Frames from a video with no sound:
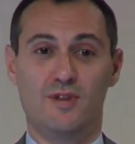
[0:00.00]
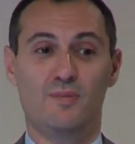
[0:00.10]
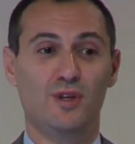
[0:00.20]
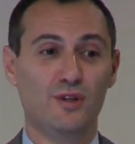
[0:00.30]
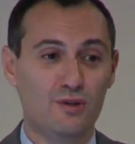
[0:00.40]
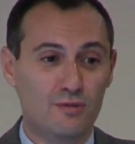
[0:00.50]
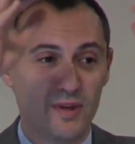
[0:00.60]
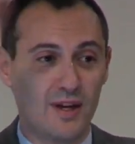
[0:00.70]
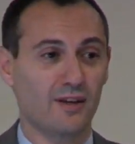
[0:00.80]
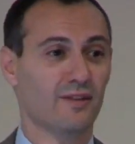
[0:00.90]
The balloon
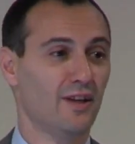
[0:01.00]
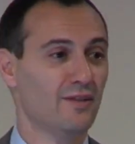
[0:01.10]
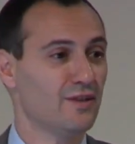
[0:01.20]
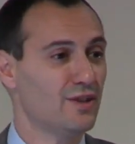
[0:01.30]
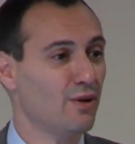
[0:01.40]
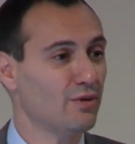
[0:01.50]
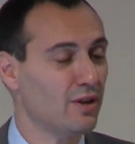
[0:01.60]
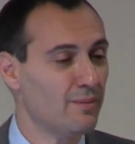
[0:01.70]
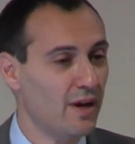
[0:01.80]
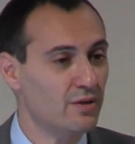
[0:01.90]
being the
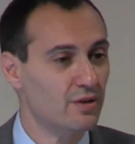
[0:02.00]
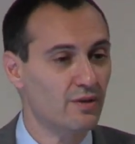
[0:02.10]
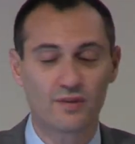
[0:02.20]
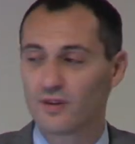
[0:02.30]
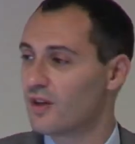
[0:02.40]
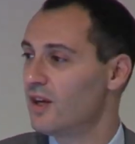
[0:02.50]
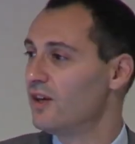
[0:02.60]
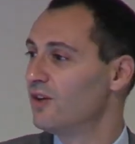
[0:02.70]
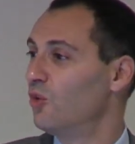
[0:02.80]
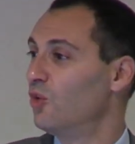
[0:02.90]
total amount of
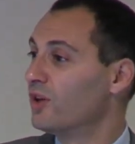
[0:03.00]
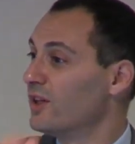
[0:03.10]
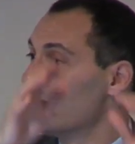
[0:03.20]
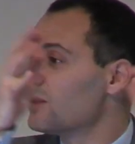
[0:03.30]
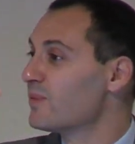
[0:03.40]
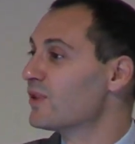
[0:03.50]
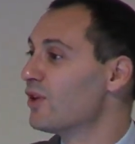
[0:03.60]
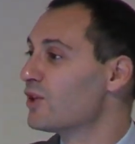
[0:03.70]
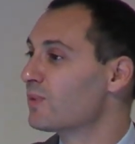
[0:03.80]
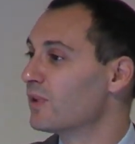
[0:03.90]
organisms and
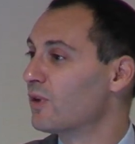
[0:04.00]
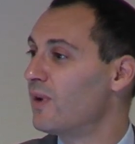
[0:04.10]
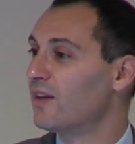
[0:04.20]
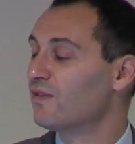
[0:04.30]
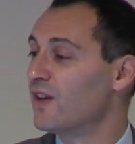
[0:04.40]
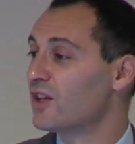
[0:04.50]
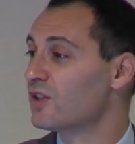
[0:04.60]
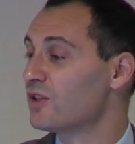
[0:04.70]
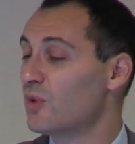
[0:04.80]
hospital-acquired infections.